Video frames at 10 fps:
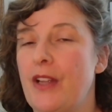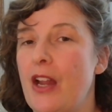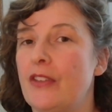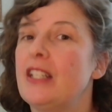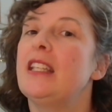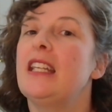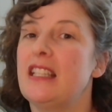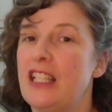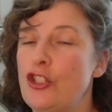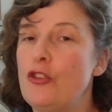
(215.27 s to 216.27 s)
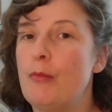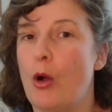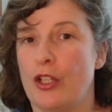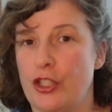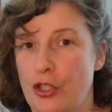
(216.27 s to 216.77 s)
everything and then you
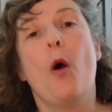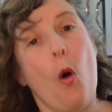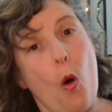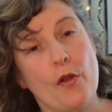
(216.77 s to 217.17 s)
polish on it.